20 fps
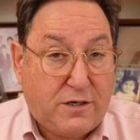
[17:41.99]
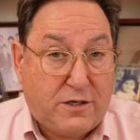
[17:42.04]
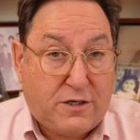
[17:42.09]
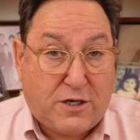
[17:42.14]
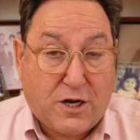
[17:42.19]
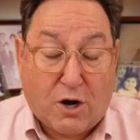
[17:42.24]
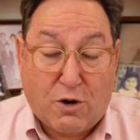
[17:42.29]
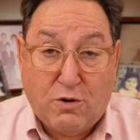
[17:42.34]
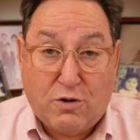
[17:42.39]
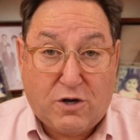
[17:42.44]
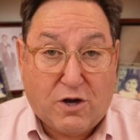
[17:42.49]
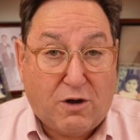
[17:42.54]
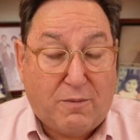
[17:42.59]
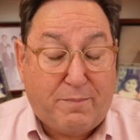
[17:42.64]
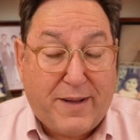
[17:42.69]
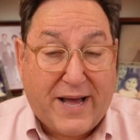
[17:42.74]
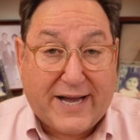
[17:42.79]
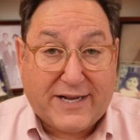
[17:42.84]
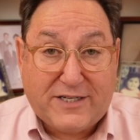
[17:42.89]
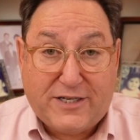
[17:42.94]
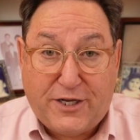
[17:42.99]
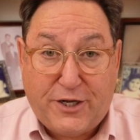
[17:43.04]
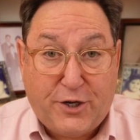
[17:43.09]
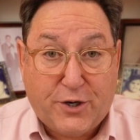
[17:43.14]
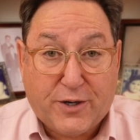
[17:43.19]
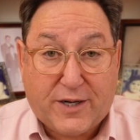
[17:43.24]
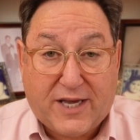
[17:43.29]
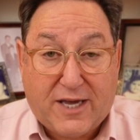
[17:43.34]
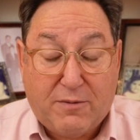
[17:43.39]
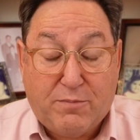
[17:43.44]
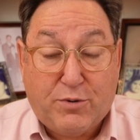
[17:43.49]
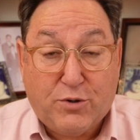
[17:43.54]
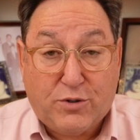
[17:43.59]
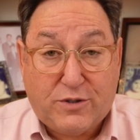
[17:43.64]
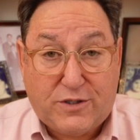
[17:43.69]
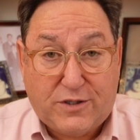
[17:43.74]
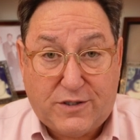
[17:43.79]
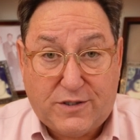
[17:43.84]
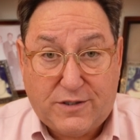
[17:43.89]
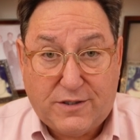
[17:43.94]
"Don't go back to your
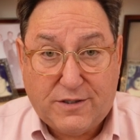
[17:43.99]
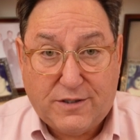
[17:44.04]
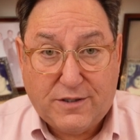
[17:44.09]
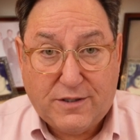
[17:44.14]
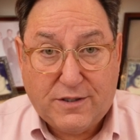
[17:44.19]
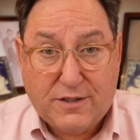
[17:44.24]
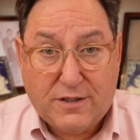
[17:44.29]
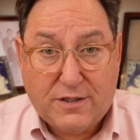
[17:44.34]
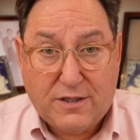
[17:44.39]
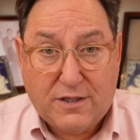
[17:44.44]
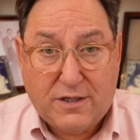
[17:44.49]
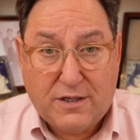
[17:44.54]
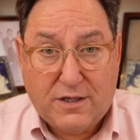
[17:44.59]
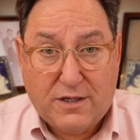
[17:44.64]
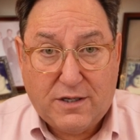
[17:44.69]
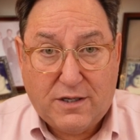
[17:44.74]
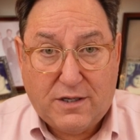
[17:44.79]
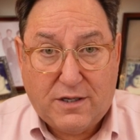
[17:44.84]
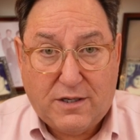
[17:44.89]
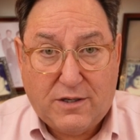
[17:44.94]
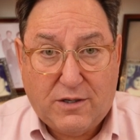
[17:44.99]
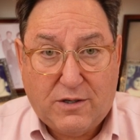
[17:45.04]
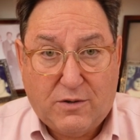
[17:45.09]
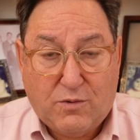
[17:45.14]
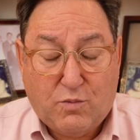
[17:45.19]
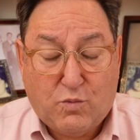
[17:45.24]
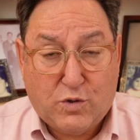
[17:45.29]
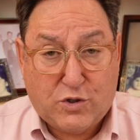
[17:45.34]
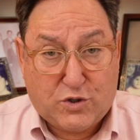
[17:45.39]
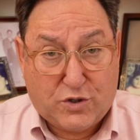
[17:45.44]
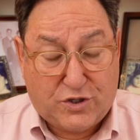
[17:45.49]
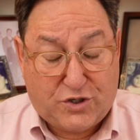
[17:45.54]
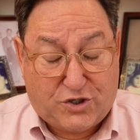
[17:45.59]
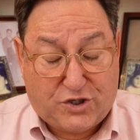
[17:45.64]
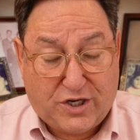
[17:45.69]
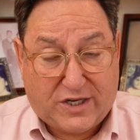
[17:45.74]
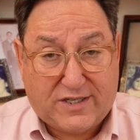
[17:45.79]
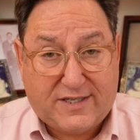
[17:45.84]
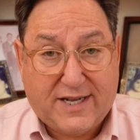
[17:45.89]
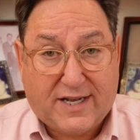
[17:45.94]
kibbutz," which is
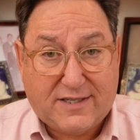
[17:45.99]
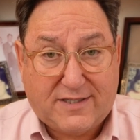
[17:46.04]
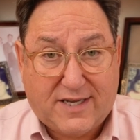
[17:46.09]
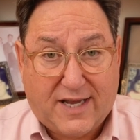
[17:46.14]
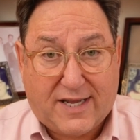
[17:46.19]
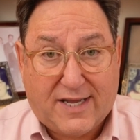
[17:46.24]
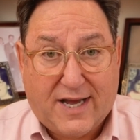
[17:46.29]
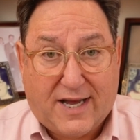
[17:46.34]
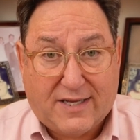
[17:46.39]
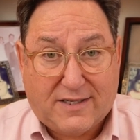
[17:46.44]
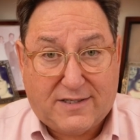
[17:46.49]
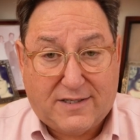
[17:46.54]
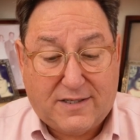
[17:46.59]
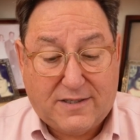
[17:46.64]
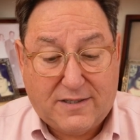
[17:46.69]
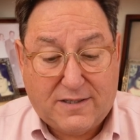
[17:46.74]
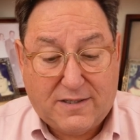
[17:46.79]
just outside Gaza.